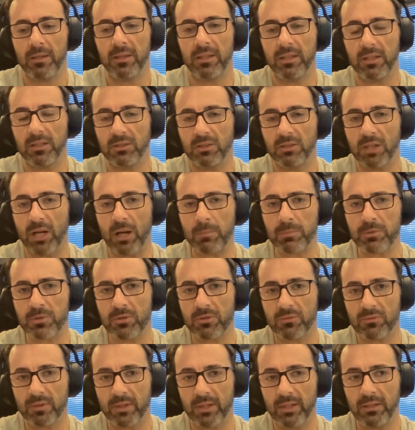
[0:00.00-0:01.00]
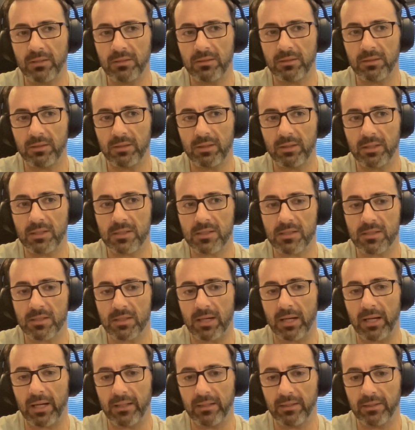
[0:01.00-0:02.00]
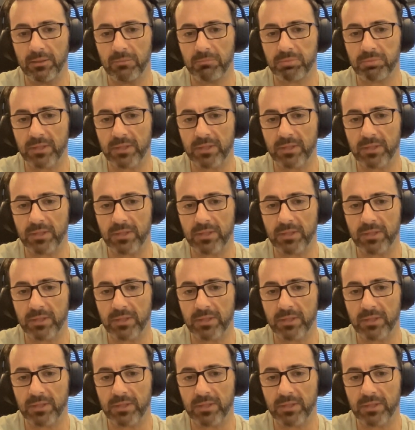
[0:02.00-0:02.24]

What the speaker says: the adoption rate, it's highly